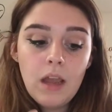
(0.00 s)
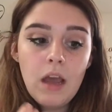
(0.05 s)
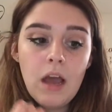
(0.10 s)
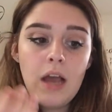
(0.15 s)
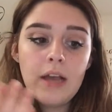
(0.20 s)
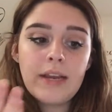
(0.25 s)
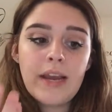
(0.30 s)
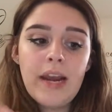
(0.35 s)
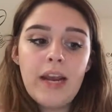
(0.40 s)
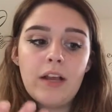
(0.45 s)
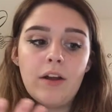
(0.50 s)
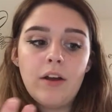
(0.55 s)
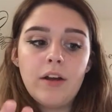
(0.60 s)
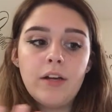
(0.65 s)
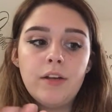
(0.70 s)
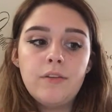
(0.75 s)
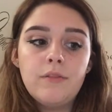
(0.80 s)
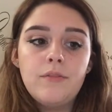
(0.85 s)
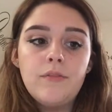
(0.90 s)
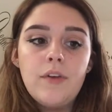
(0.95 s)
Again, it
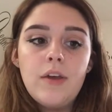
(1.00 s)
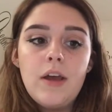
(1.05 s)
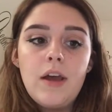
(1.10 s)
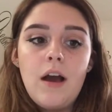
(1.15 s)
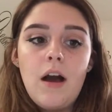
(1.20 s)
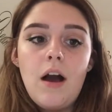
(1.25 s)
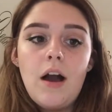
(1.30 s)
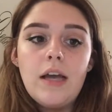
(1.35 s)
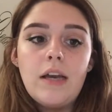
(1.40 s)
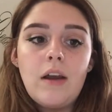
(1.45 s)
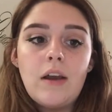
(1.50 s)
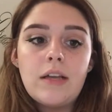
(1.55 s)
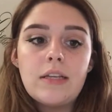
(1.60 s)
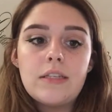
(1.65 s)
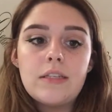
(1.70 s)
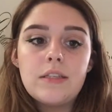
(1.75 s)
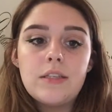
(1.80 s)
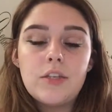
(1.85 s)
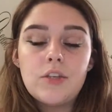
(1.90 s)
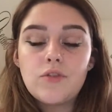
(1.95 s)
kind of
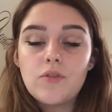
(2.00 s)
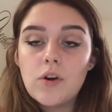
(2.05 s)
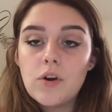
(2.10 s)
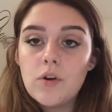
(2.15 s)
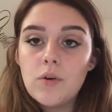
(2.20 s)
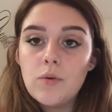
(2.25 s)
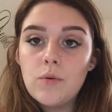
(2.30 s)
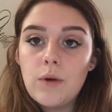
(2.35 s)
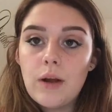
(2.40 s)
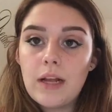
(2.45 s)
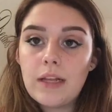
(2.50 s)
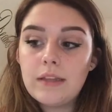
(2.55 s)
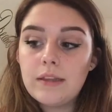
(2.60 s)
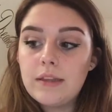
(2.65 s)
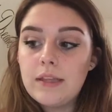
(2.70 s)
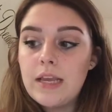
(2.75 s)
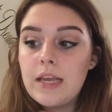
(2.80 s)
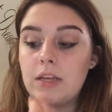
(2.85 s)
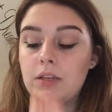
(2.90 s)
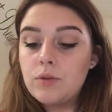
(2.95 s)
highlights the struggle
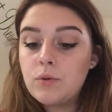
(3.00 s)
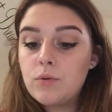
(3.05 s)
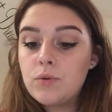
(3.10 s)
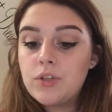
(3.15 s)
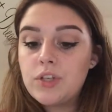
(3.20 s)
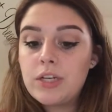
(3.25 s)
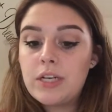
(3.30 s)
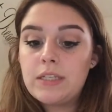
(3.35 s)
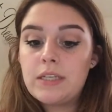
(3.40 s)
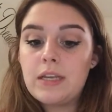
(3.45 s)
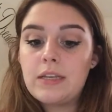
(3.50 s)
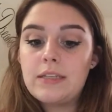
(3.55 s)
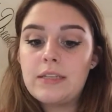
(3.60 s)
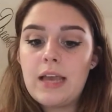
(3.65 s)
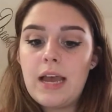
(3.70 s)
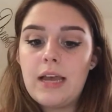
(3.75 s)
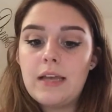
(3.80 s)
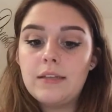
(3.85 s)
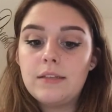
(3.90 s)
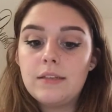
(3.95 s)
and the exhaustion, as I
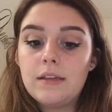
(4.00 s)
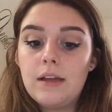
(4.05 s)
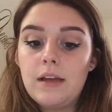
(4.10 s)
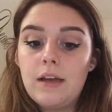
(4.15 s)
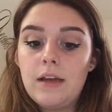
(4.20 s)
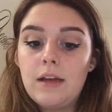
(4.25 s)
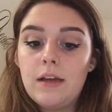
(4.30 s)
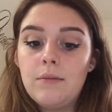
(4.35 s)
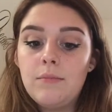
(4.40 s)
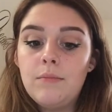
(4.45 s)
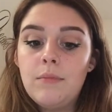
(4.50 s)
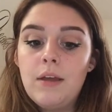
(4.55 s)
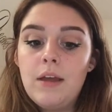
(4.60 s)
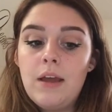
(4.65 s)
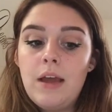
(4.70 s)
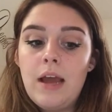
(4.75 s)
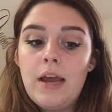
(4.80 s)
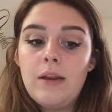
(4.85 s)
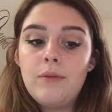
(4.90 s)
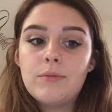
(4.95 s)
said, and
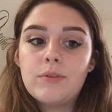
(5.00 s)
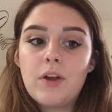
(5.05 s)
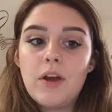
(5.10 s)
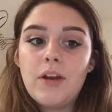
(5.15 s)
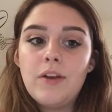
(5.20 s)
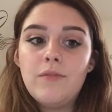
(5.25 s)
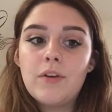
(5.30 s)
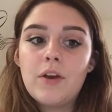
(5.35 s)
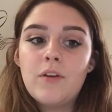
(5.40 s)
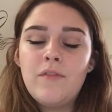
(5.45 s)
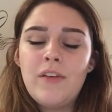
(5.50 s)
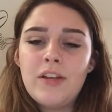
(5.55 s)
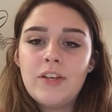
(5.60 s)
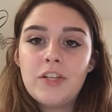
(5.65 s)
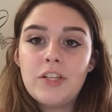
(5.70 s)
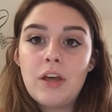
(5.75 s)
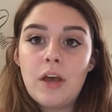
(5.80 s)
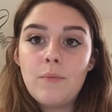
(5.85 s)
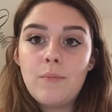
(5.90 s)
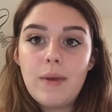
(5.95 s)
it was kind of a
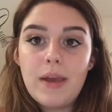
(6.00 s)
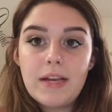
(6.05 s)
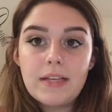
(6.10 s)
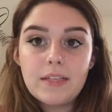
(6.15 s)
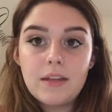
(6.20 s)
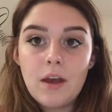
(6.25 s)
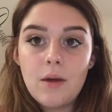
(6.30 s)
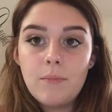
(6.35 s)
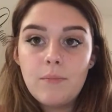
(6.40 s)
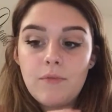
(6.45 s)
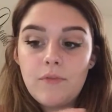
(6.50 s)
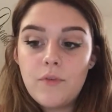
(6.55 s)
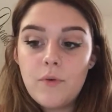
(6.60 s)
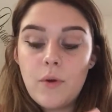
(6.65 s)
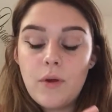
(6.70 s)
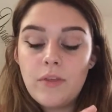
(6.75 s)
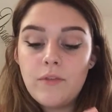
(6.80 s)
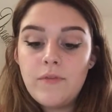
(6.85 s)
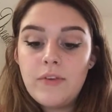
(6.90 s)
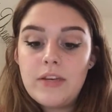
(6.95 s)
convention that I picked up
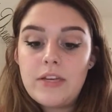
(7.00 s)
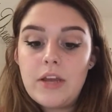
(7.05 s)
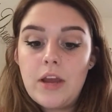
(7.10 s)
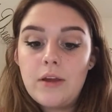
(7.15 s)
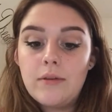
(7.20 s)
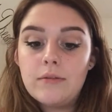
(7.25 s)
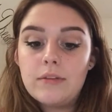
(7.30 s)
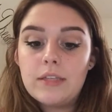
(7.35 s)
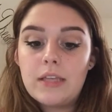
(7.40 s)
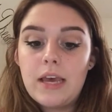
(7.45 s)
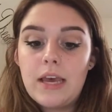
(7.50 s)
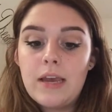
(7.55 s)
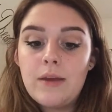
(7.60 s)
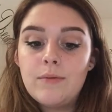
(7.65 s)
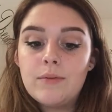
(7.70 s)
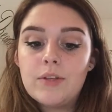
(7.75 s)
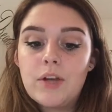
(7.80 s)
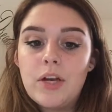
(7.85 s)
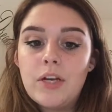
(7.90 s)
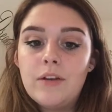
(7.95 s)
through other videos, that
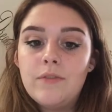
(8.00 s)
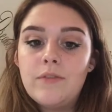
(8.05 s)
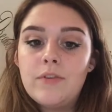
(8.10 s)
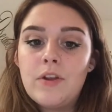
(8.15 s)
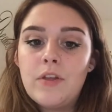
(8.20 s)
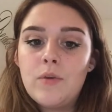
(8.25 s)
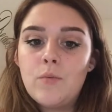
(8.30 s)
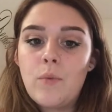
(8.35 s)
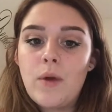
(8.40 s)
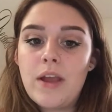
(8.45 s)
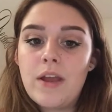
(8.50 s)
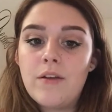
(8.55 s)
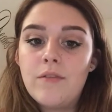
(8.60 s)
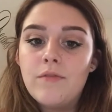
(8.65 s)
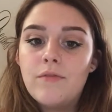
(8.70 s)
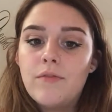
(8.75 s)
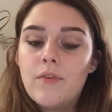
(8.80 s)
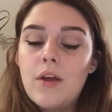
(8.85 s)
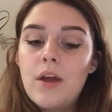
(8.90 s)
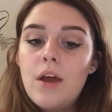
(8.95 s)
it was kind of another way
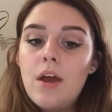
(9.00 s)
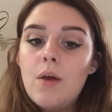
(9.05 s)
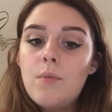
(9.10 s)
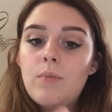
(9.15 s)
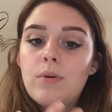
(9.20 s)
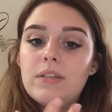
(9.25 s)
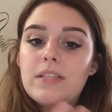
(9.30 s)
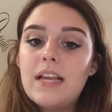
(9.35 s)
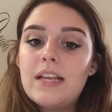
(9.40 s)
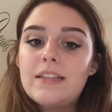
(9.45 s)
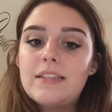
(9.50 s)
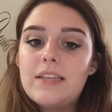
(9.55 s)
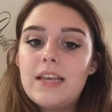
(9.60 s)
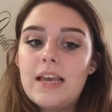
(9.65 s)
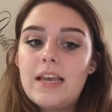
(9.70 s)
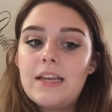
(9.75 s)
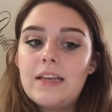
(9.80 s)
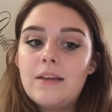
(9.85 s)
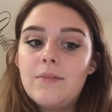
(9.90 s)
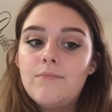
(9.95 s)
of
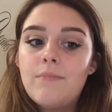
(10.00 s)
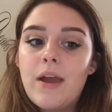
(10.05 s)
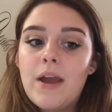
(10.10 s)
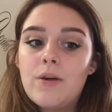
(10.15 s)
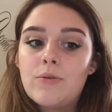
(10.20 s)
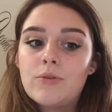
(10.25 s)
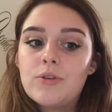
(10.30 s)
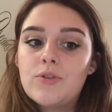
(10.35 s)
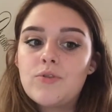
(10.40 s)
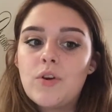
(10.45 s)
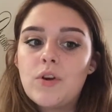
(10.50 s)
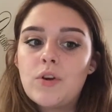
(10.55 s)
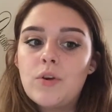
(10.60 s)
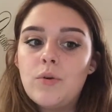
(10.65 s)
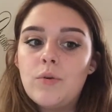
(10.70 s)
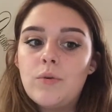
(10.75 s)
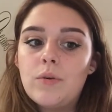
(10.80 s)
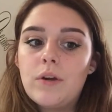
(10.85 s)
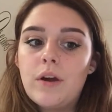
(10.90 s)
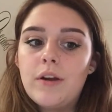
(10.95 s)
presenting male
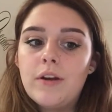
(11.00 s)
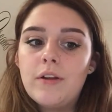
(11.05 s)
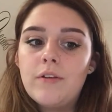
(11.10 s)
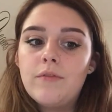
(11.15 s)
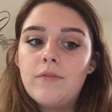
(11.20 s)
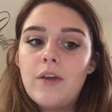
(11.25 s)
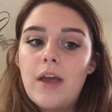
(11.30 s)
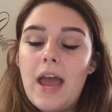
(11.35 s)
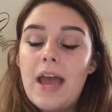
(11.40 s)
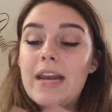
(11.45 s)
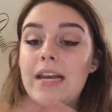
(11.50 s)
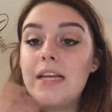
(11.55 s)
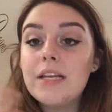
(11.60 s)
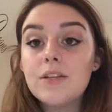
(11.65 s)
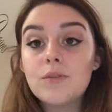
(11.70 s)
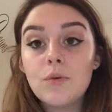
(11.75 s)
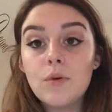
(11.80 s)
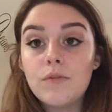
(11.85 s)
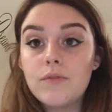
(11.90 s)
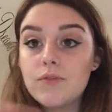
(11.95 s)
struggle, kind of any
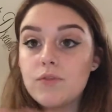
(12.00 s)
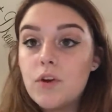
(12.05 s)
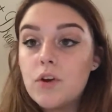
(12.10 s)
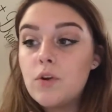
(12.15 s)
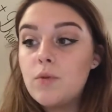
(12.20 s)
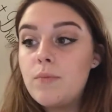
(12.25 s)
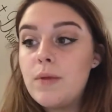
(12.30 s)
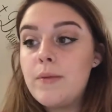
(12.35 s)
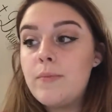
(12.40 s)
sort of struggle.